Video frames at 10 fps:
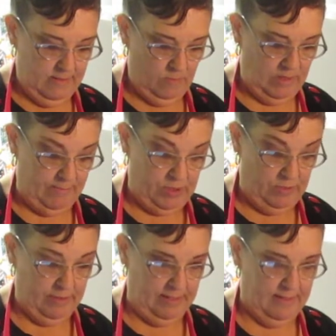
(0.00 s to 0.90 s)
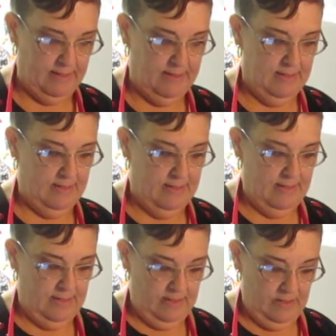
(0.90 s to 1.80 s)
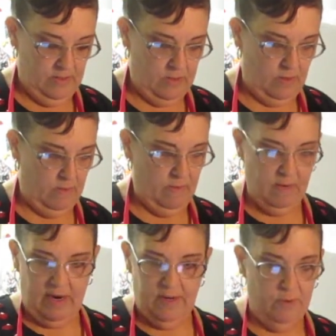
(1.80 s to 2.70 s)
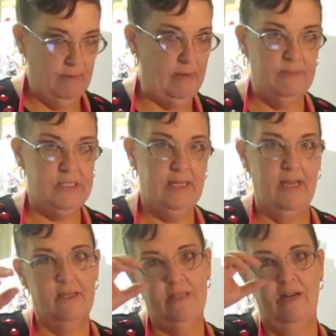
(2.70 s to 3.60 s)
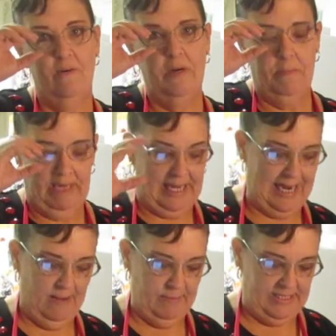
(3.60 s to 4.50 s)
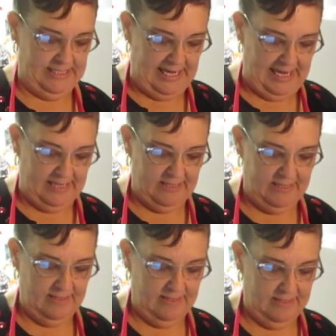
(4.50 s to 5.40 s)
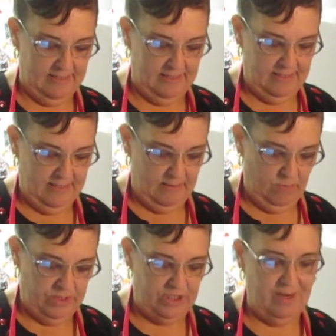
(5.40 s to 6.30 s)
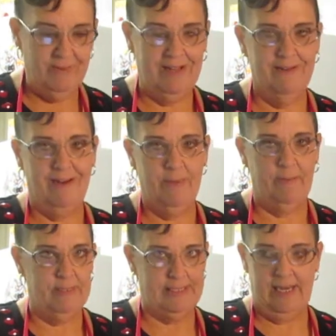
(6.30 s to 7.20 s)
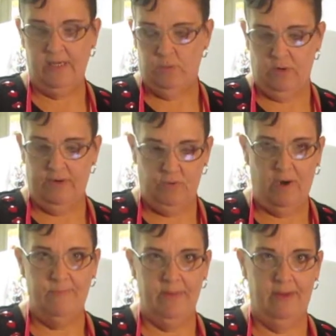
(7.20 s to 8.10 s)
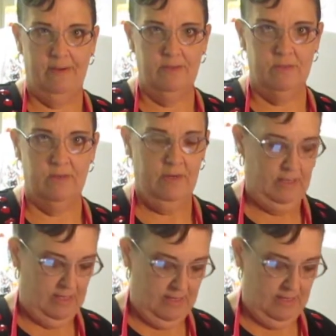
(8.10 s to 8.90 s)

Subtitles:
what I'm doing, so I don't make mistakes. I don't want to make any mistakes. Which, I mean, I make mistakes where I drop things or,